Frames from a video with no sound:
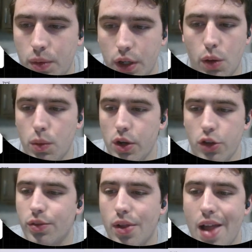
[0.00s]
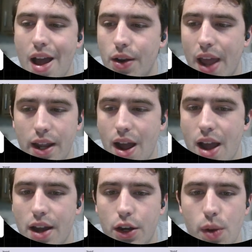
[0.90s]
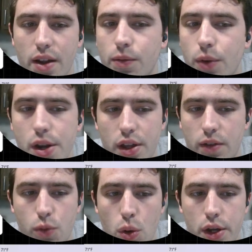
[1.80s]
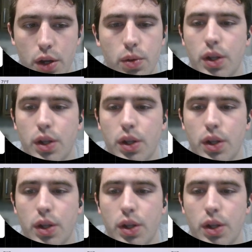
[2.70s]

You don't want to just rely on AI to do everything for you.